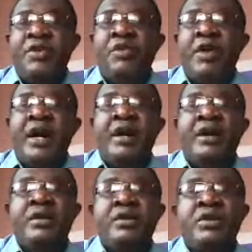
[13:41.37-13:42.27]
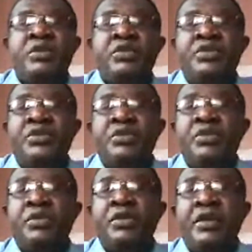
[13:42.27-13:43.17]
you are good
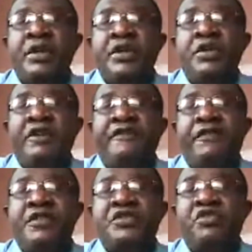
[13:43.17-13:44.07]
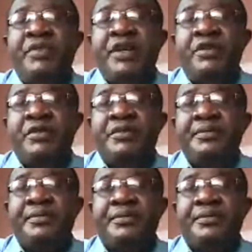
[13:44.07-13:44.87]
to go. Your funds will be gone.